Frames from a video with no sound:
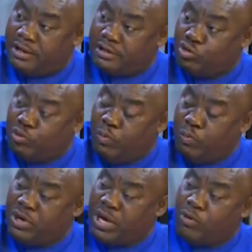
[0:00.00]
Swimming
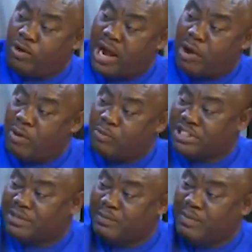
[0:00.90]
pool, I want
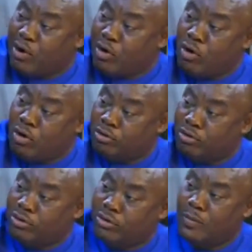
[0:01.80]
this mean back home.
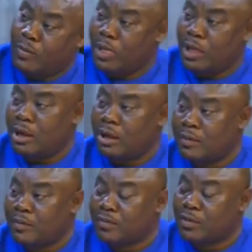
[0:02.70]

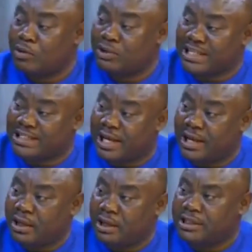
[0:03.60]
What do I
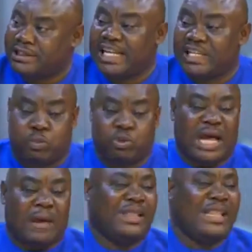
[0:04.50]
say? Just put
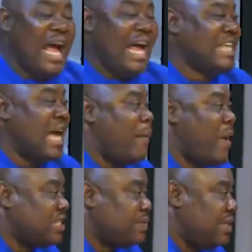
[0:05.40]
up nice
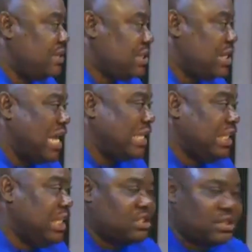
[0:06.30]
apartments, at
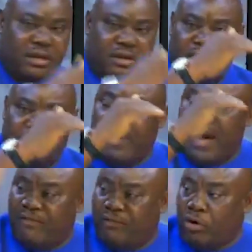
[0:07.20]
least
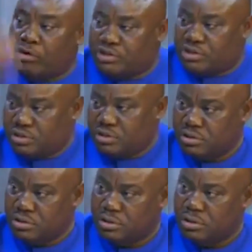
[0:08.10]
5 floors.
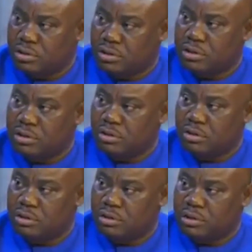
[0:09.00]

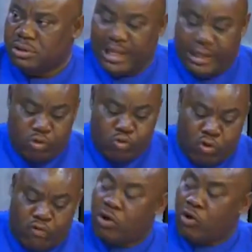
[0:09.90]
Now,
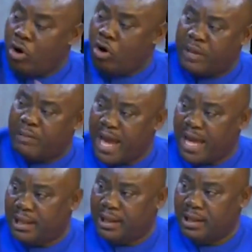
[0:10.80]
Nkofonko
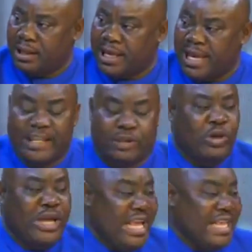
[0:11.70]
occupy. It
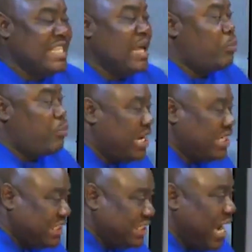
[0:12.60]
will ease the
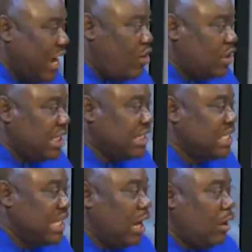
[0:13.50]
pressure on this
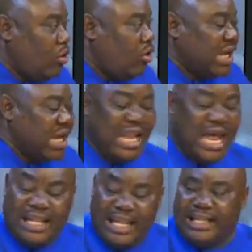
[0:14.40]
landlord and
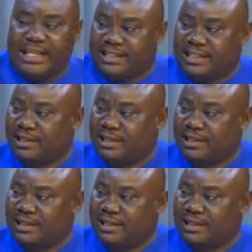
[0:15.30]
landladies.